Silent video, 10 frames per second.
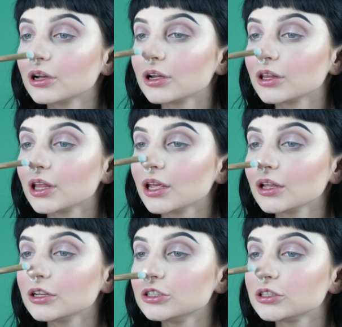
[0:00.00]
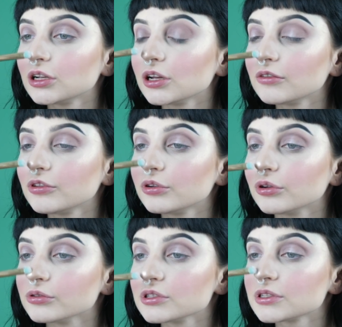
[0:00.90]
on the edge of your
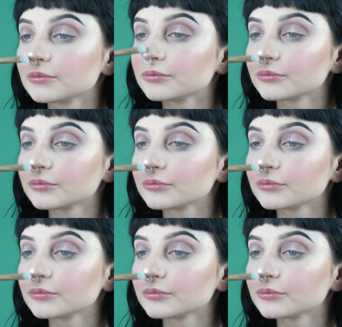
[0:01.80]
nose.